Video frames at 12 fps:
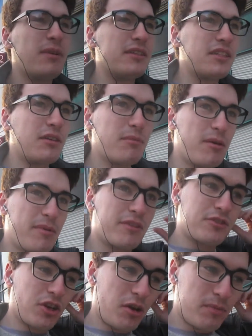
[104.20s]
I done my bit of
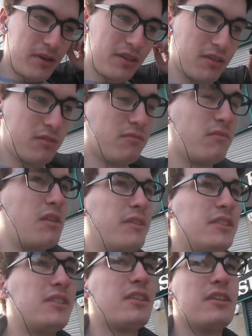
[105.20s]
shopping when I
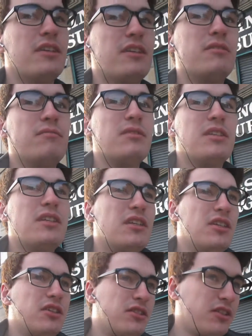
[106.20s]
went to the
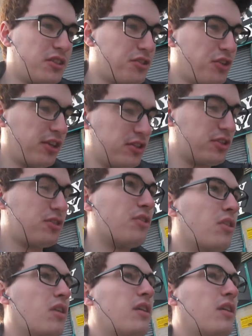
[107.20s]
exchange store.